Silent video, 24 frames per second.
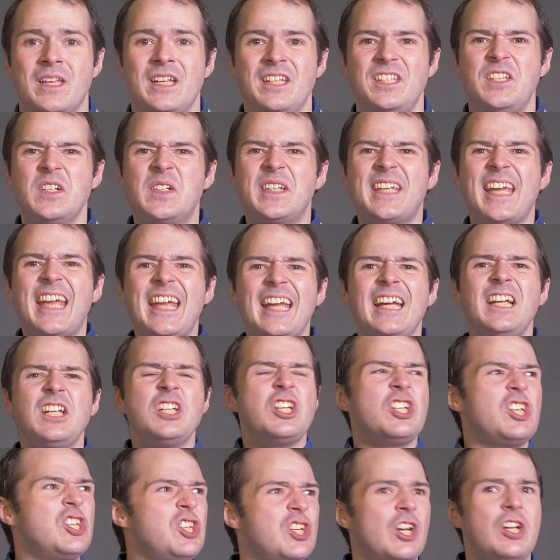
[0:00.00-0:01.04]
You
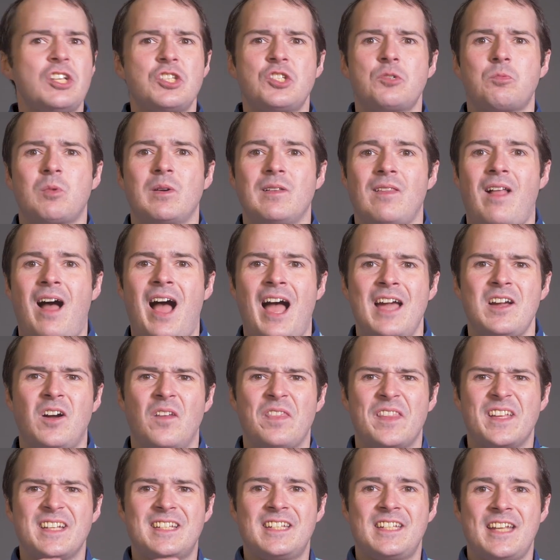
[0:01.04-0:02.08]
can't just rely
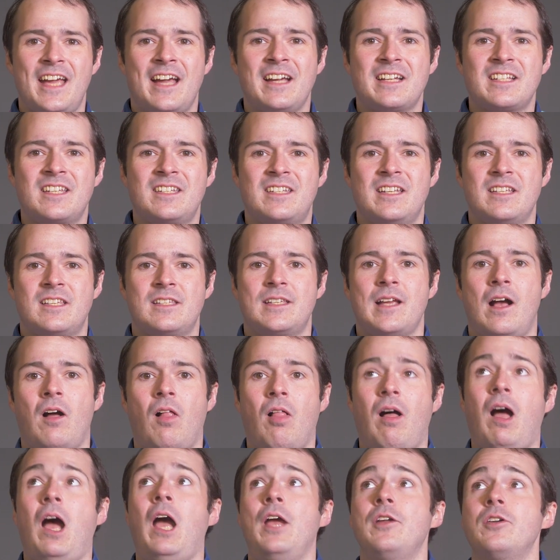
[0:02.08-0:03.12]
on the text to
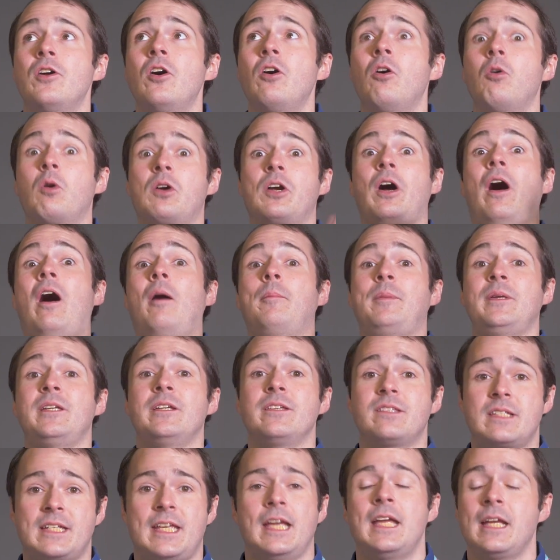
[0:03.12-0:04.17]
sell. I know copy
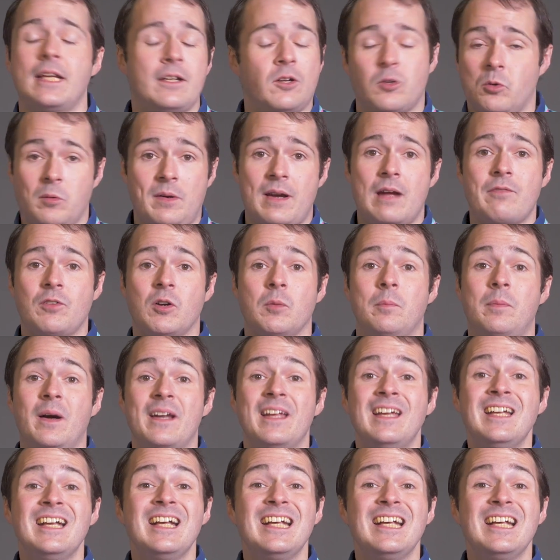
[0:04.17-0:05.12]
is king or whatever, but